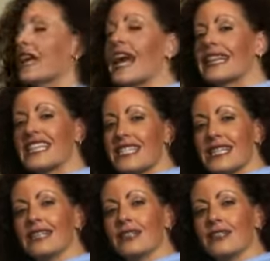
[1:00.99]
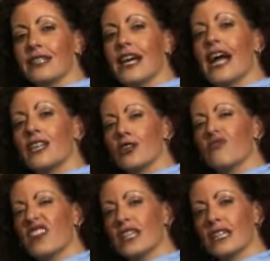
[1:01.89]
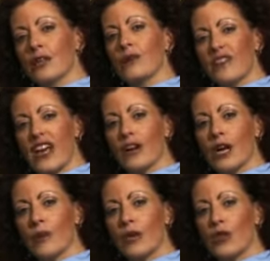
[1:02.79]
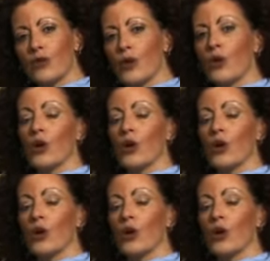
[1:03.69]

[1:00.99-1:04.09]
at the sill and you feel a little bit of air coming through,